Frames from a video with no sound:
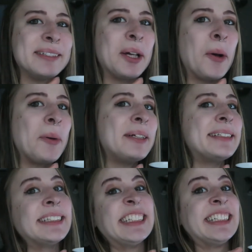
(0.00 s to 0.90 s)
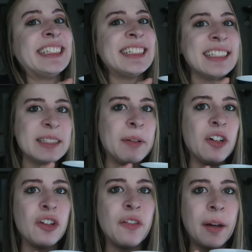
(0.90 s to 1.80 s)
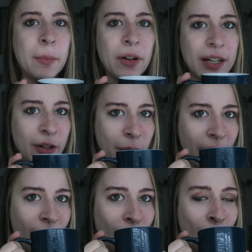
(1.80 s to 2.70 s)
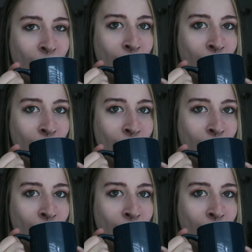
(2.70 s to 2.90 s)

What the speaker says: So it's middle of November and I don't care.